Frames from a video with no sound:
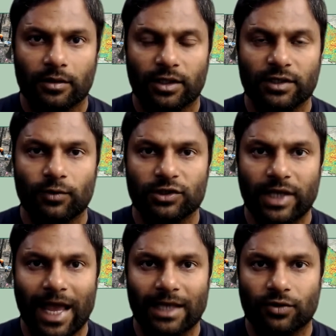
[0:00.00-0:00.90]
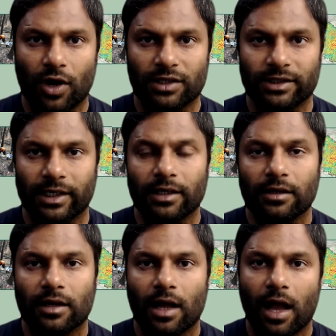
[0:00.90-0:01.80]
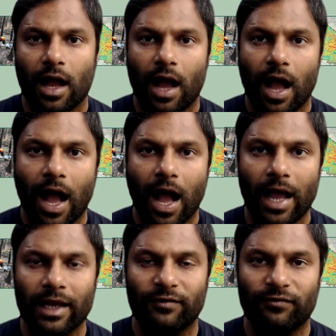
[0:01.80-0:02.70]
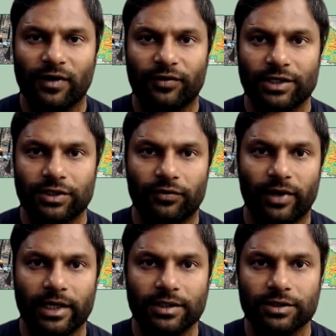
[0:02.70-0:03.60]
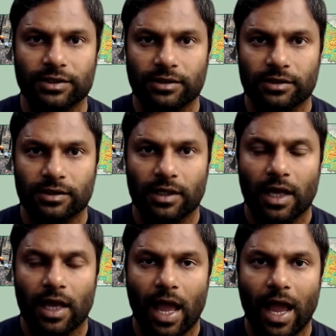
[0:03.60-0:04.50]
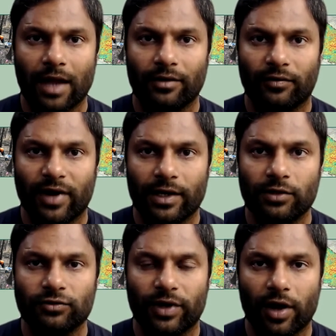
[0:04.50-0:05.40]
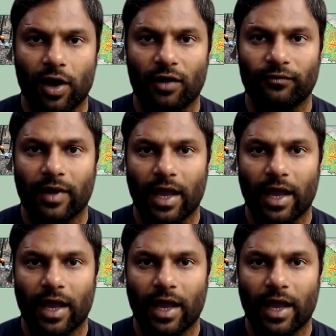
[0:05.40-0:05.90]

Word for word: This was causing high infiltration rates and reduced runoff